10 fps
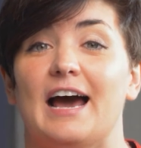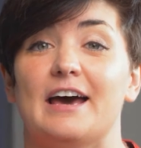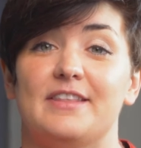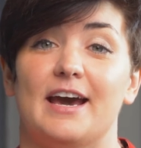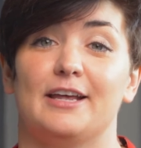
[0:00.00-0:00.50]

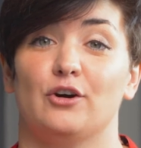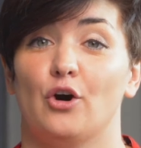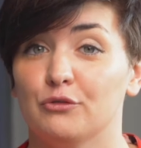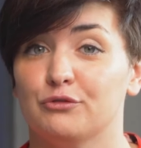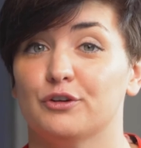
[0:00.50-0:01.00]
And then
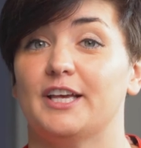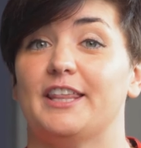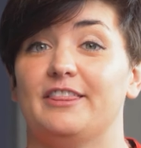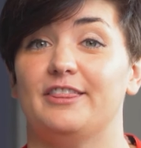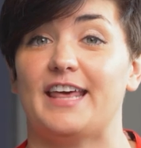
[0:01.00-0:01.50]
hopefully
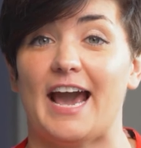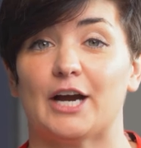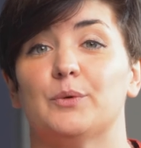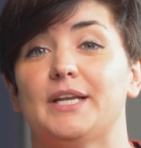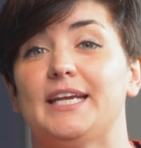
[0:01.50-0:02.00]
the
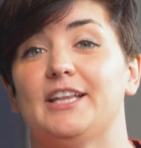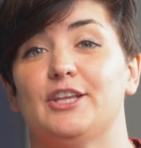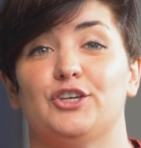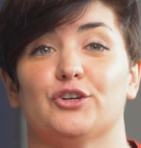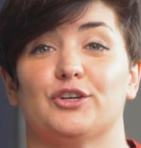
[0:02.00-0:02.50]
equity
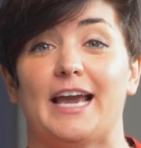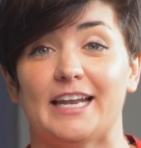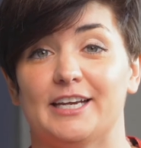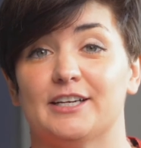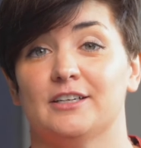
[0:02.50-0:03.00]
that you're
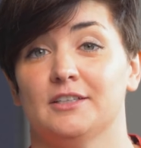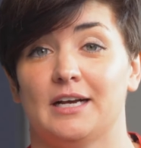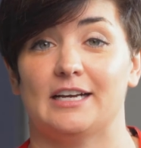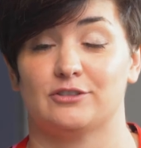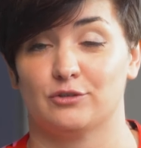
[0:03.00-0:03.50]
getting
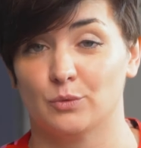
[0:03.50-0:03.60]
as a